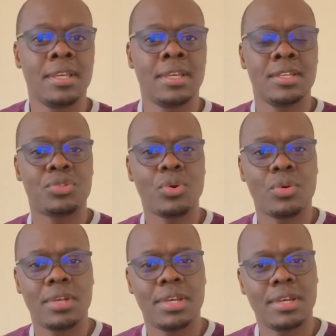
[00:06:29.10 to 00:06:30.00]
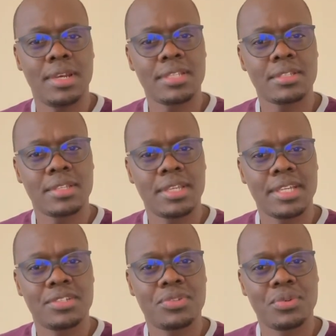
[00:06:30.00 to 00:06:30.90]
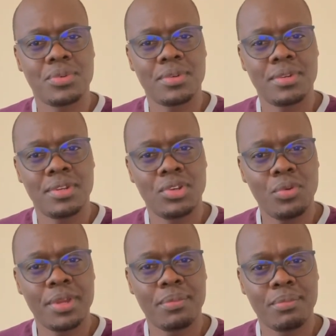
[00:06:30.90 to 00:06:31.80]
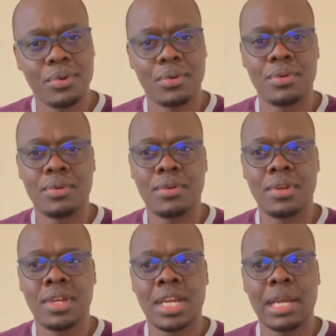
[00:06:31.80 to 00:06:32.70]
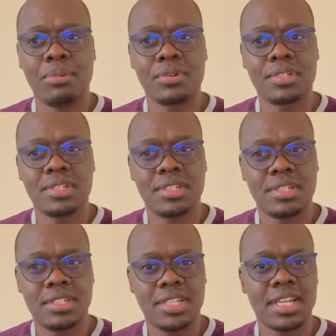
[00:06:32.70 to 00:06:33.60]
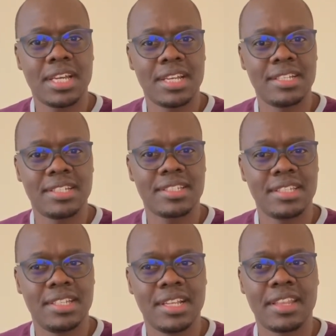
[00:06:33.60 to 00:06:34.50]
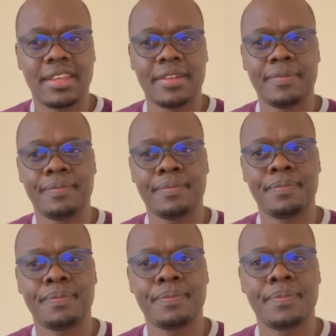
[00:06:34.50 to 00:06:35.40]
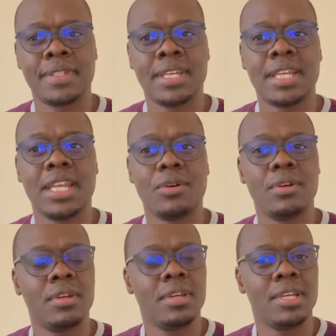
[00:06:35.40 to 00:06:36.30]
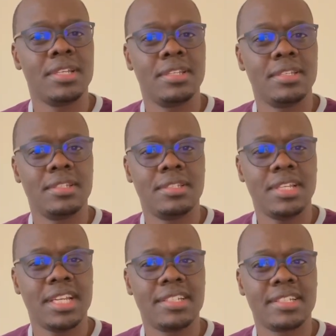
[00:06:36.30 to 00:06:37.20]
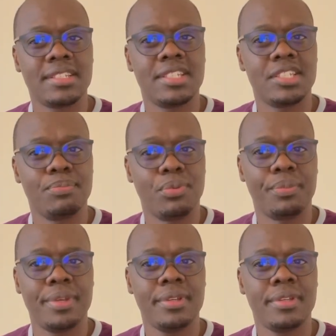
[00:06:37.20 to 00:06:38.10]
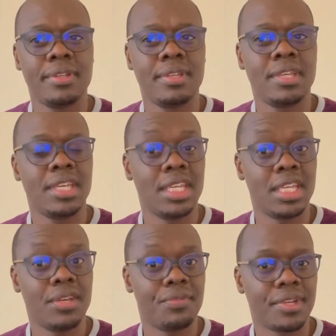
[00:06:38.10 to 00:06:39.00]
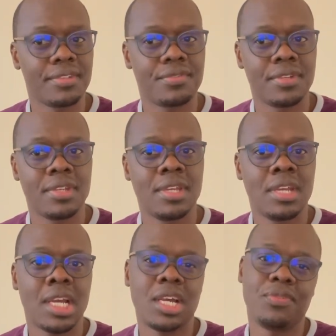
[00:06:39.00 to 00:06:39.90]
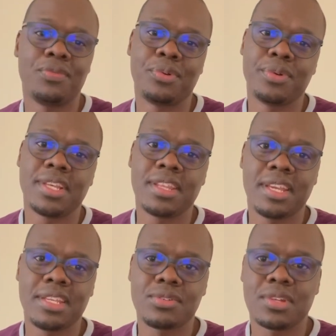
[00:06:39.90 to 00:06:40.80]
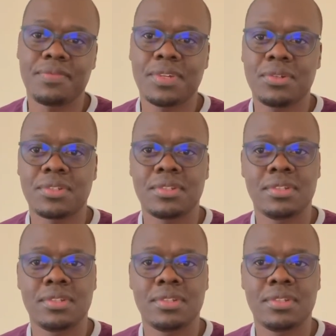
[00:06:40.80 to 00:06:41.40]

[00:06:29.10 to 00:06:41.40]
so let's get to knowing more about data analytics in healthcare. Now, data analytics is booming in every industry. And of course, healthcare is not left out.